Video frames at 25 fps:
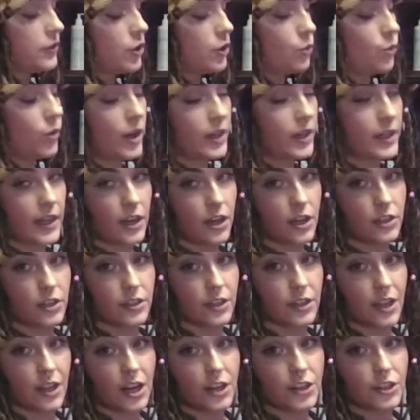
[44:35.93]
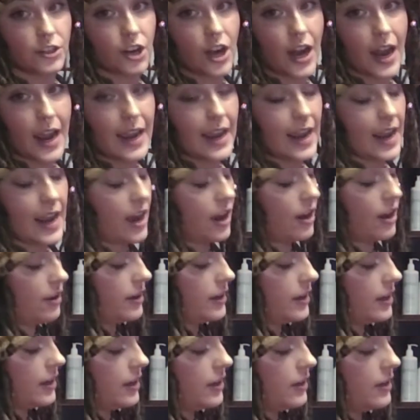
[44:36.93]
you're working on the under eye
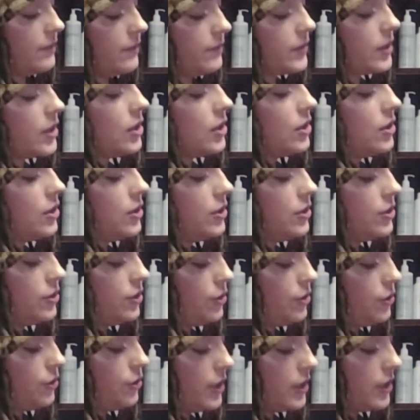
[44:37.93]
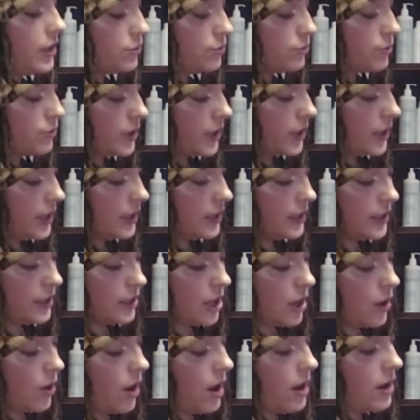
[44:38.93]
area, you can really
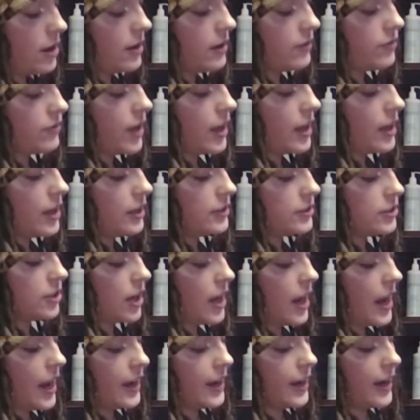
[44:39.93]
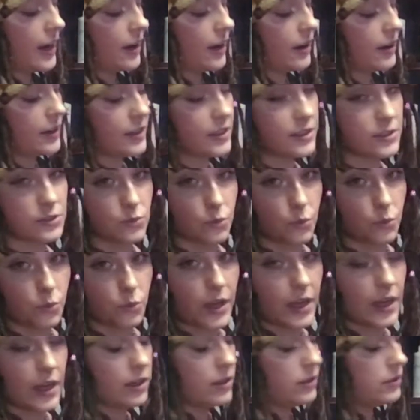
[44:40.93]
go underneath that under eye area as
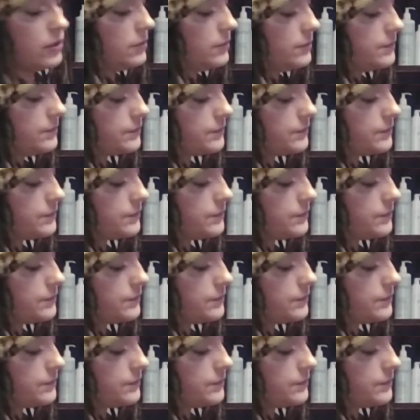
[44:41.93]
well.